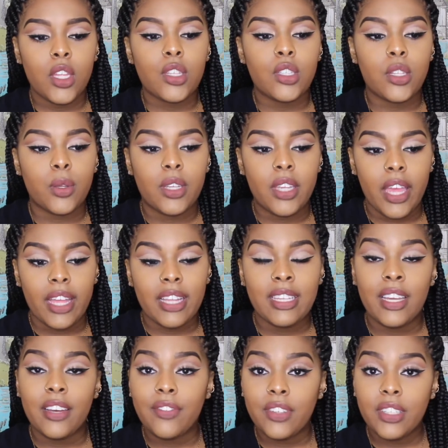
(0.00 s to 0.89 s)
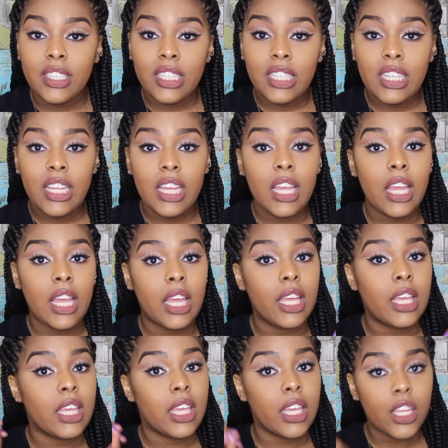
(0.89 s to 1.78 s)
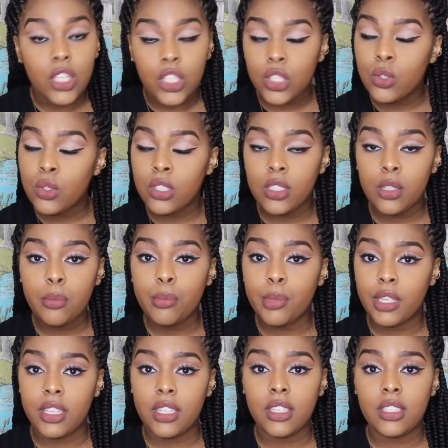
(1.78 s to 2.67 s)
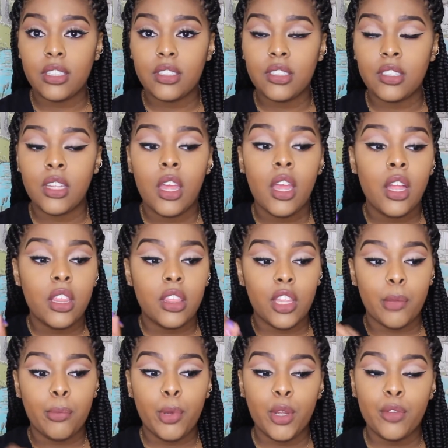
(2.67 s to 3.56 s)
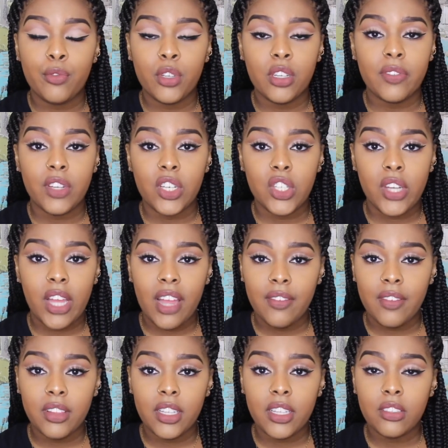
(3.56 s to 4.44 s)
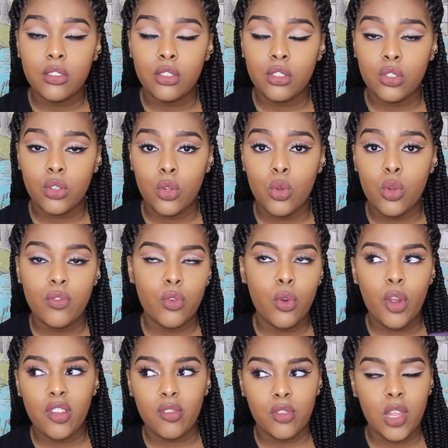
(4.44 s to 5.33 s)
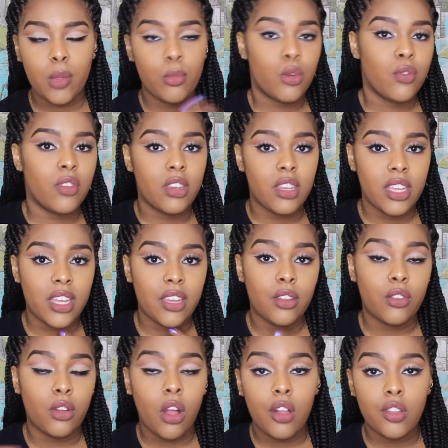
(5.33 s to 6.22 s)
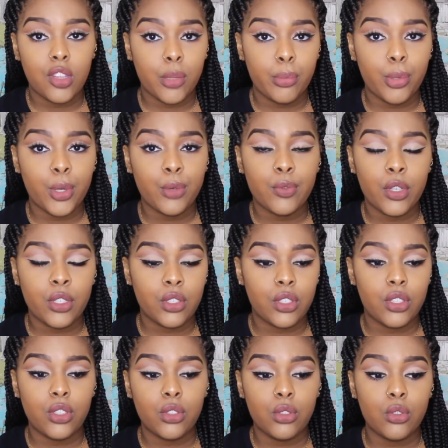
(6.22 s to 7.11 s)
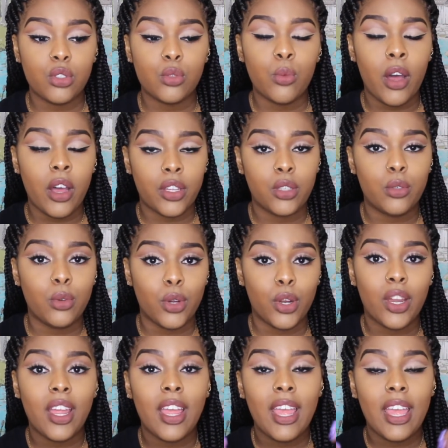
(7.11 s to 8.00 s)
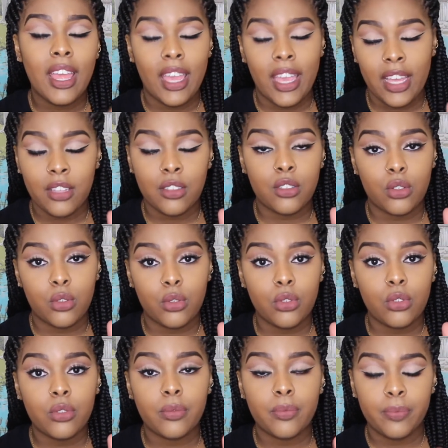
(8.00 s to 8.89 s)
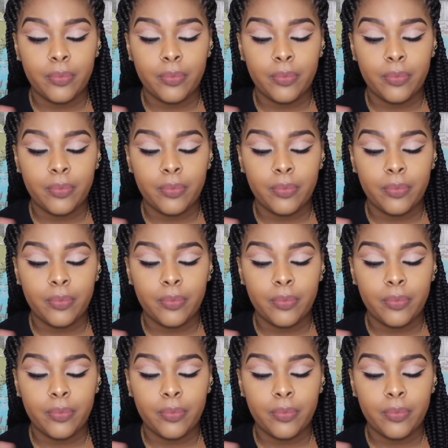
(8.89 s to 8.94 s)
So yeah, definitely get you some bins. They're perfect for traveling to school, of course, when you're moving in, and they're also perfect to use while you are at school.